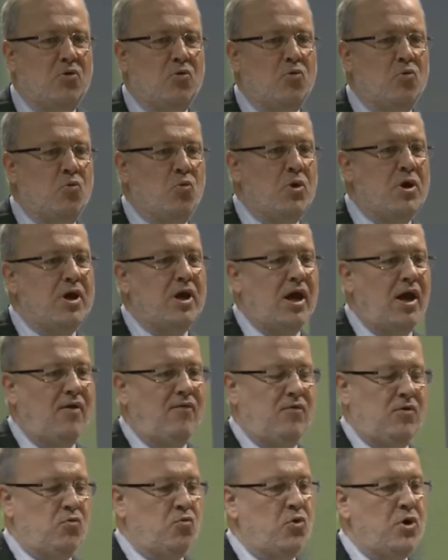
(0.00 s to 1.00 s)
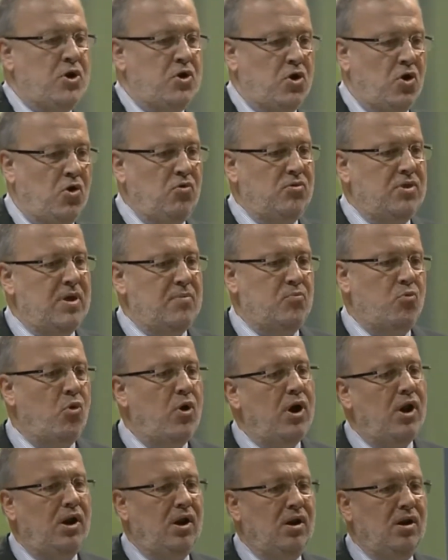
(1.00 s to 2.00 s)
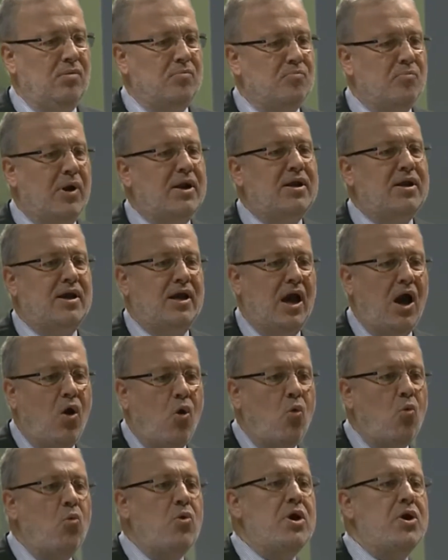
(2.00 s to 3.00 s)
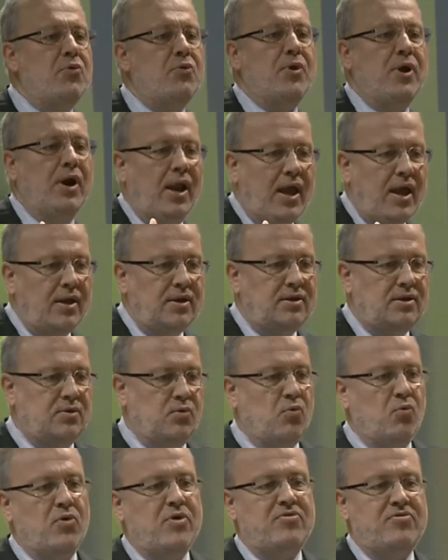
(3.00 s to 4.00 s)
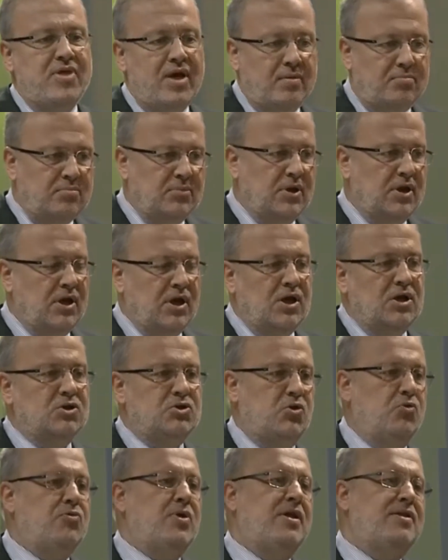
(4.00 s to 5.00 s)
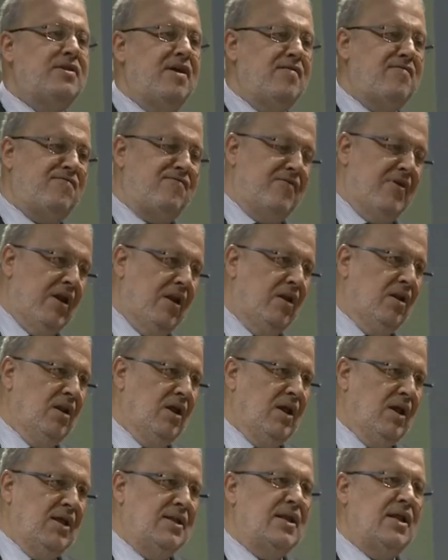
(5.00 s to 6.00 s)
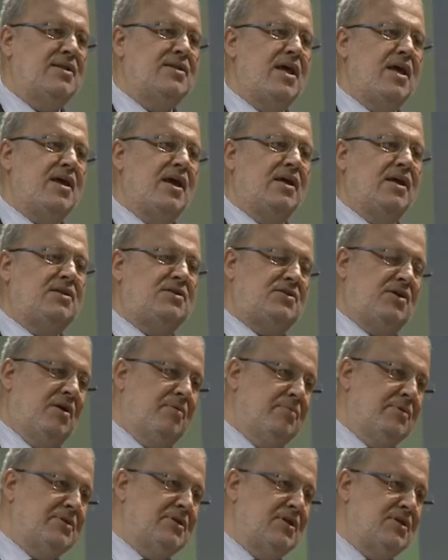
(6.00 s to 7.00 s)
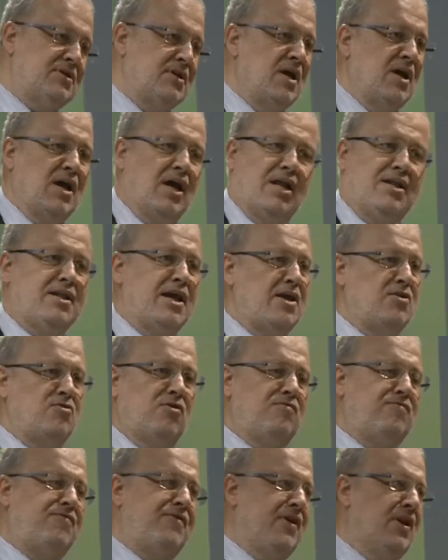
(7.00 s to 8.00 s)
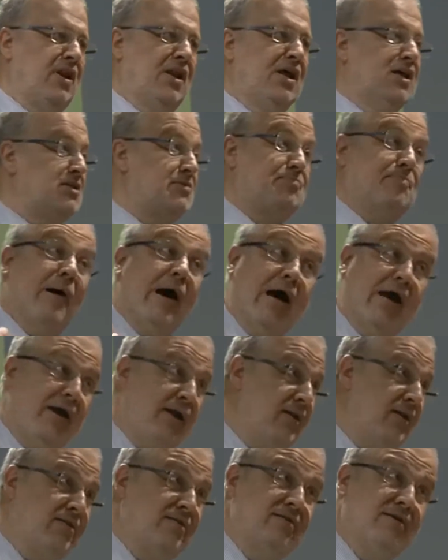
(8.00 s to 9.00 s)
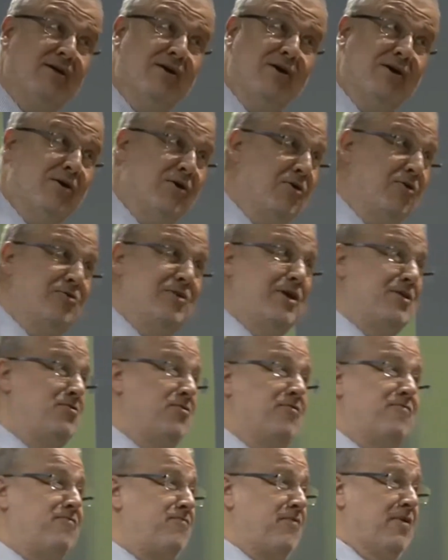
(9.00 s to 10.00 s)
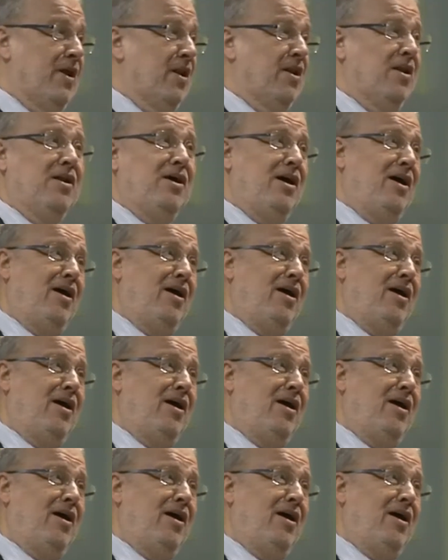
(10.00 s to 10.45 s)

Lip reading: we know them well, but how we relate with them so that they feel that they get services and they don't feel spied or they don't feel